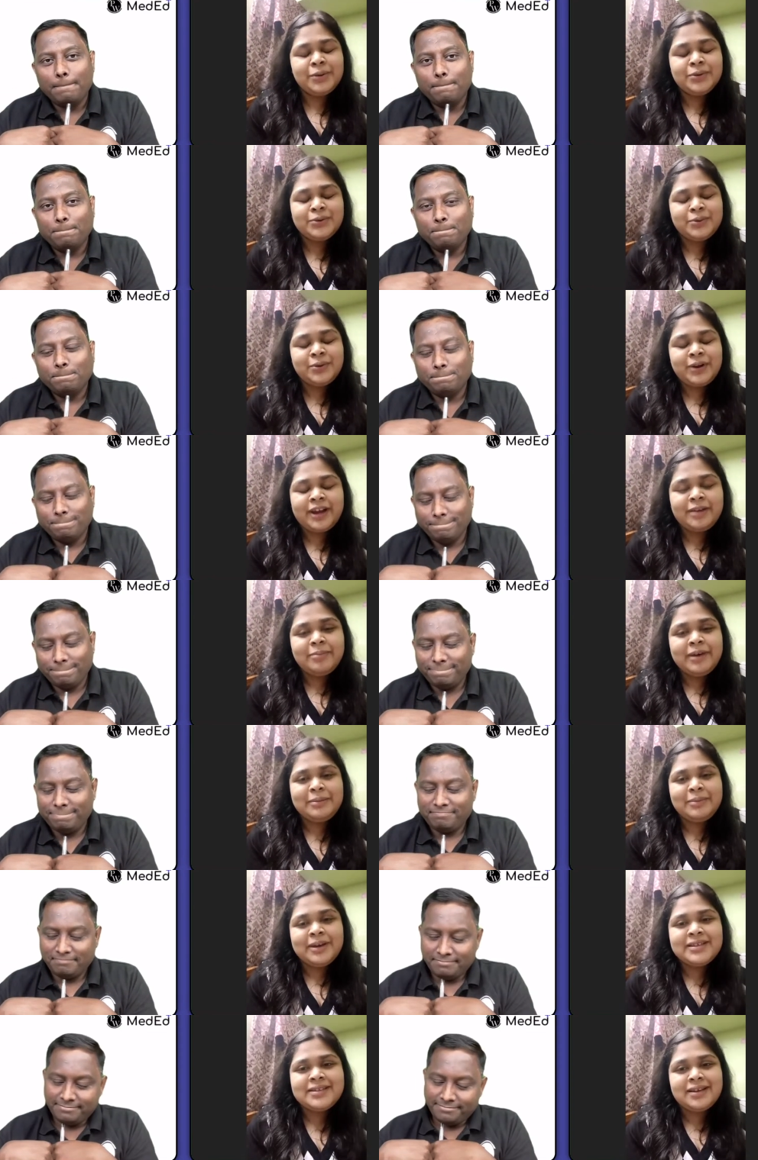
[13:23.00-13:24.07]
Speaker 1: to write by
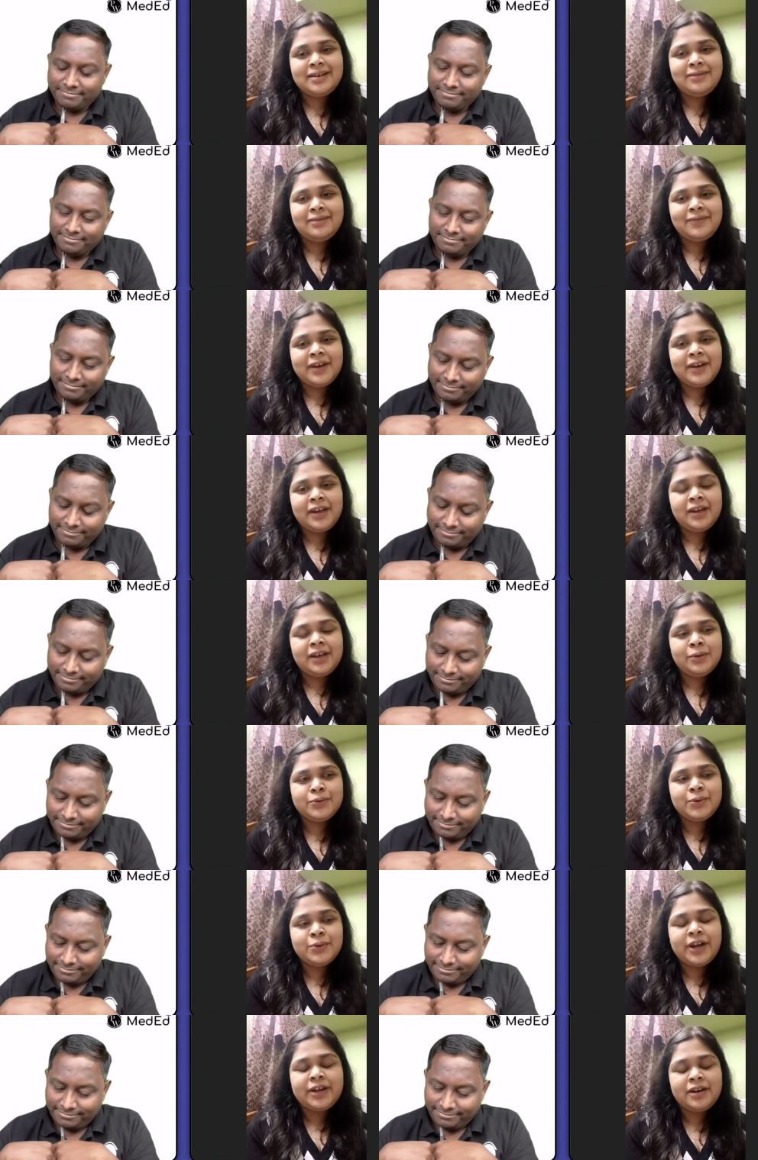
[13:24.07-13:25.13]
myself. I hmm. used to
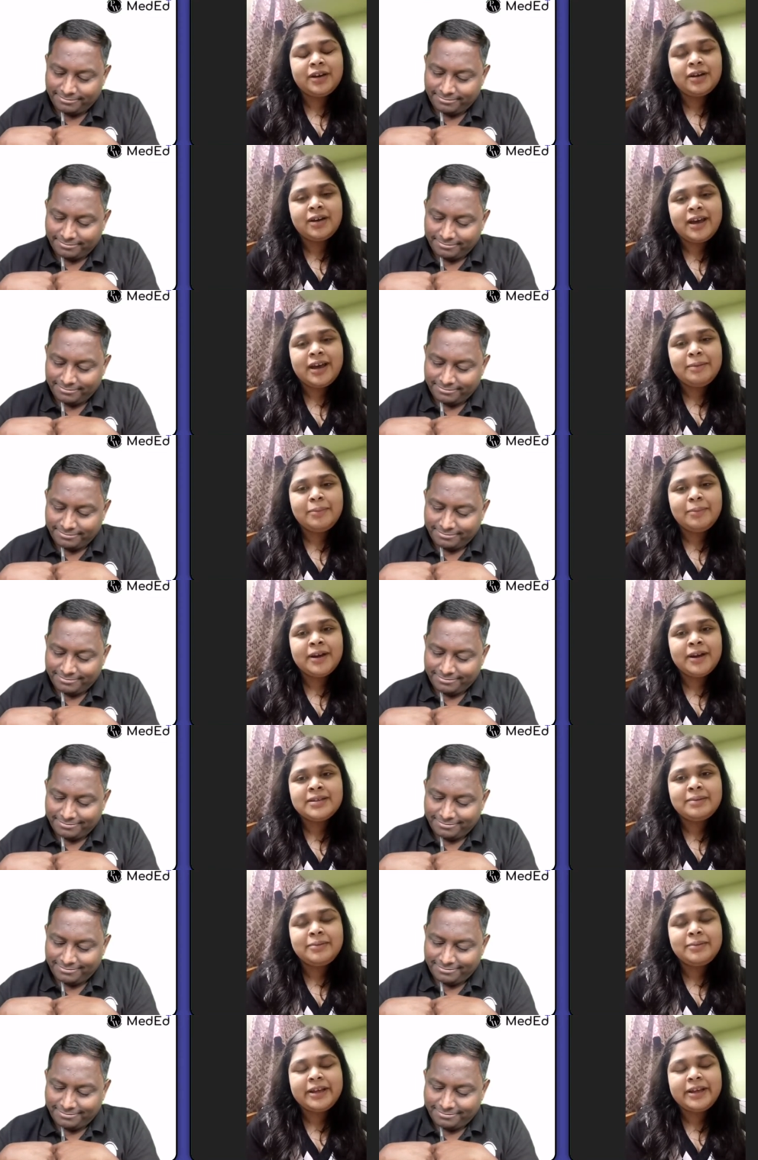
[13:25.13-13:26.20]
write in iPad
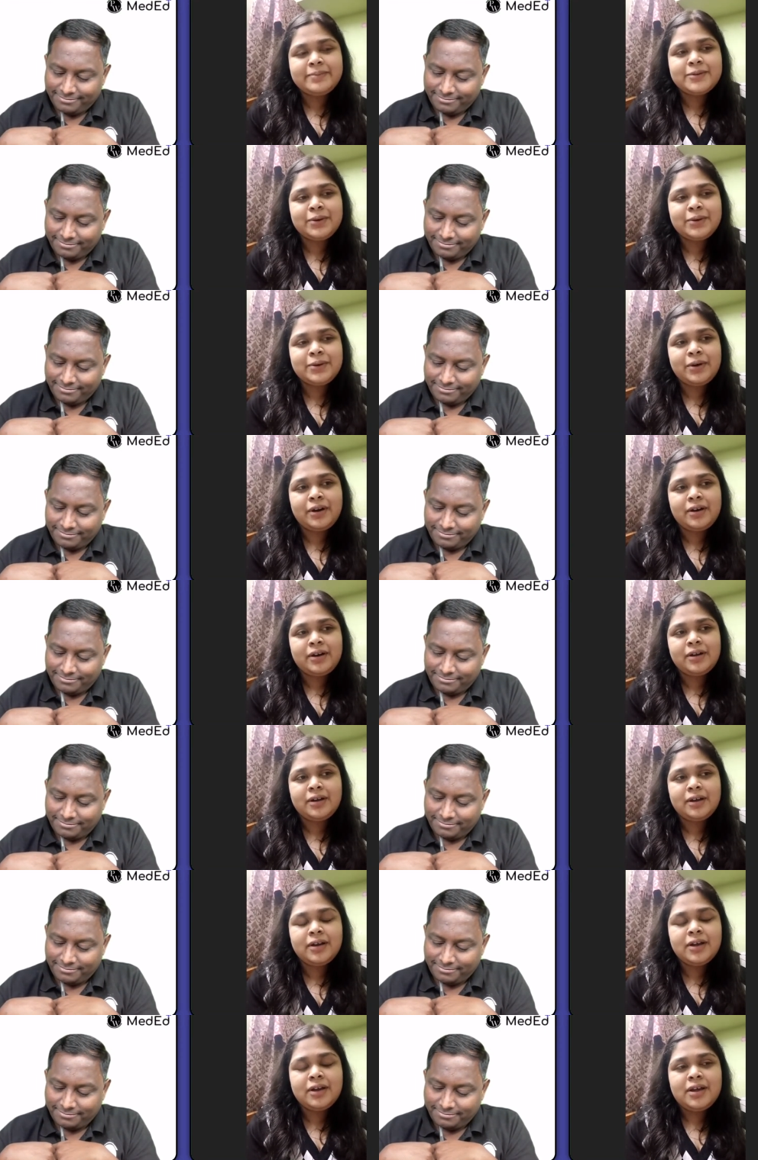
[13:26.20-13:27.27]
sometimes, or uh,
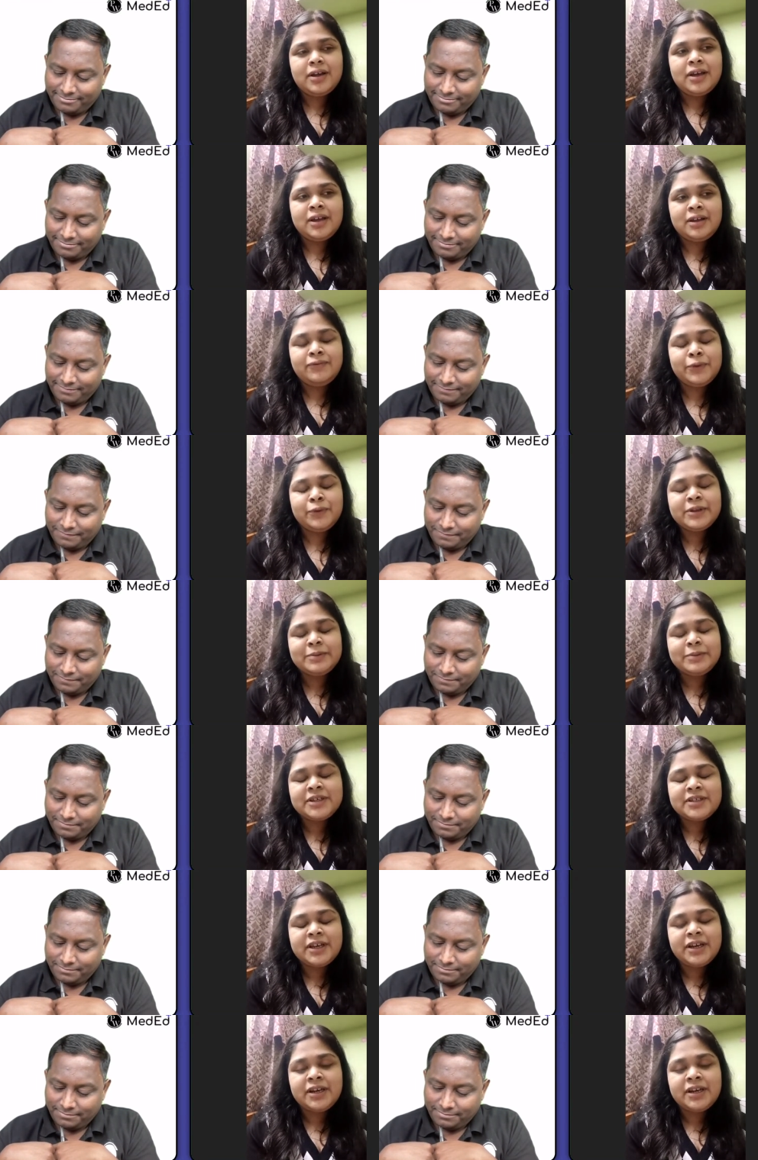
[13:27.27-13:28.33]
a few subjects
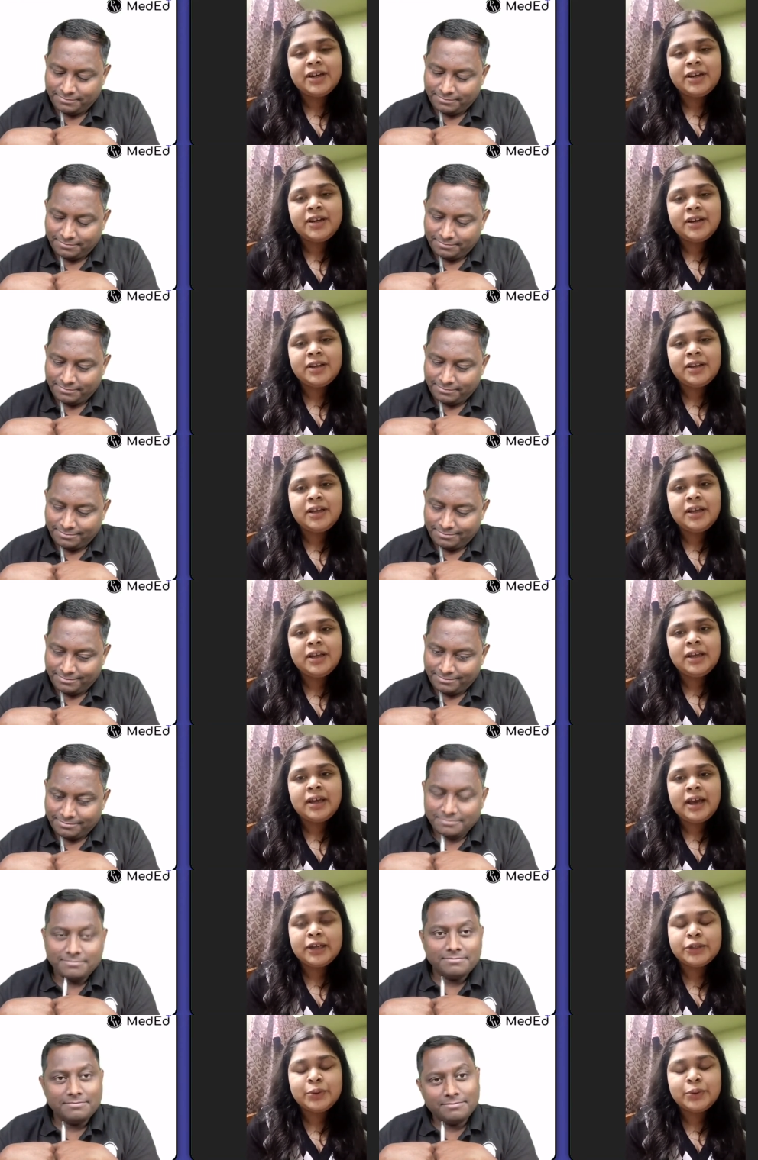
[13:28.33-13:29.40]
I did in the
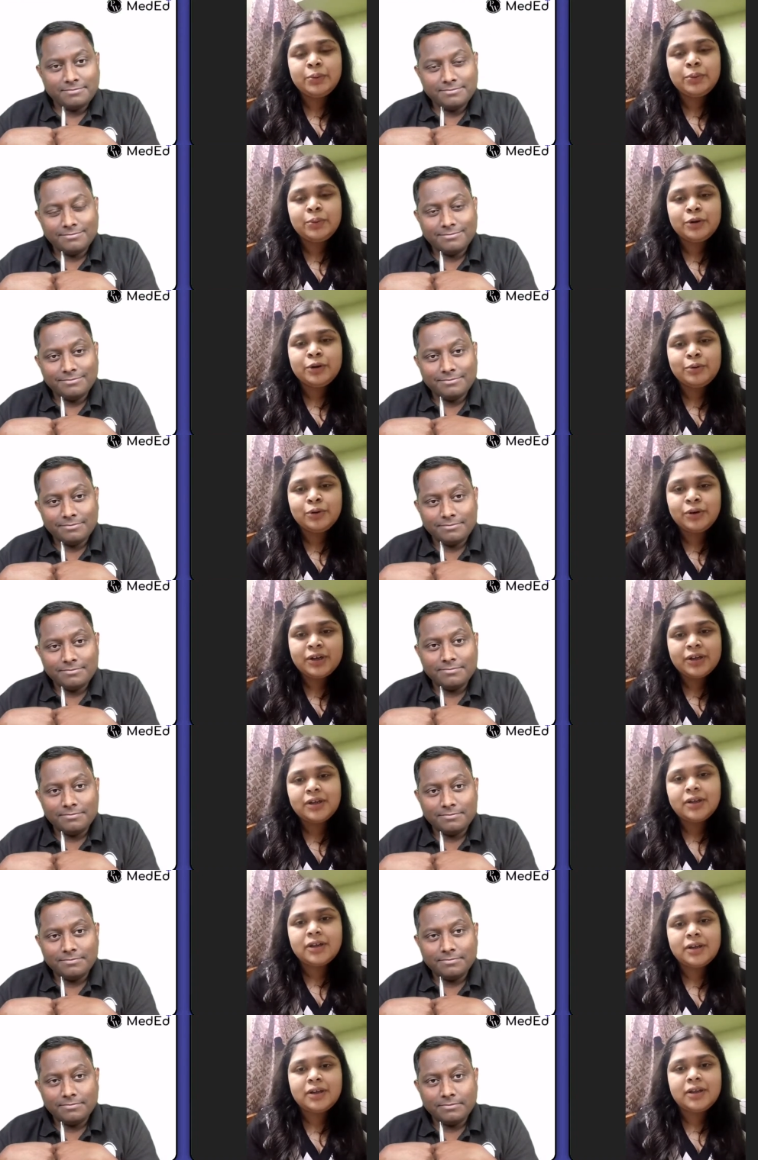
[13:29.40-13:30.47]
actual workbook,
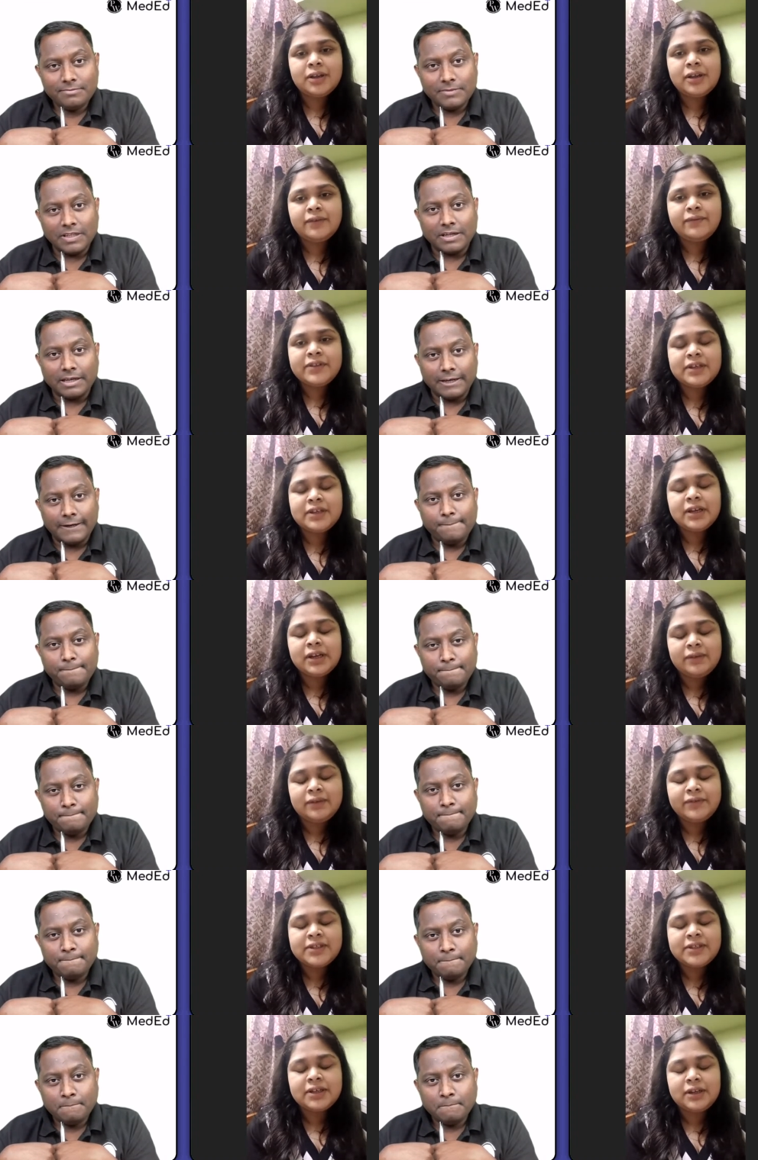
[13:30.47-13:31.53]
uh, the Okay. physical
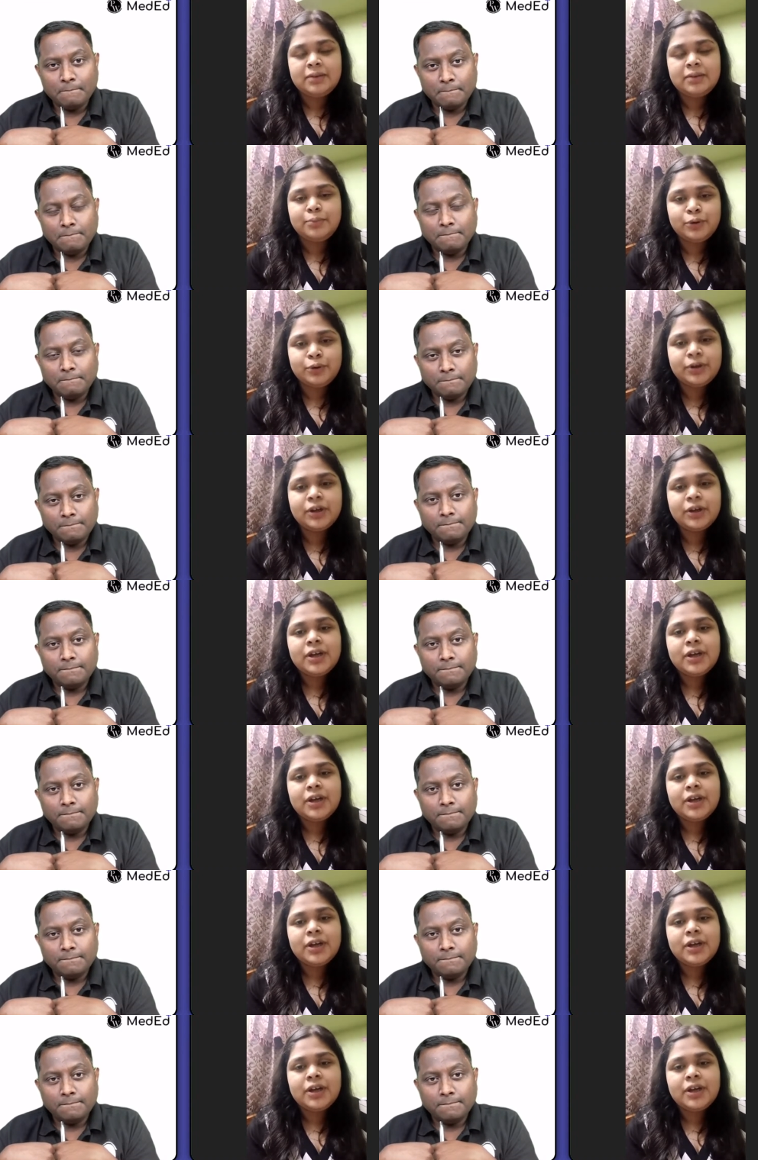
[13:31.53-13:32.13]
physical book.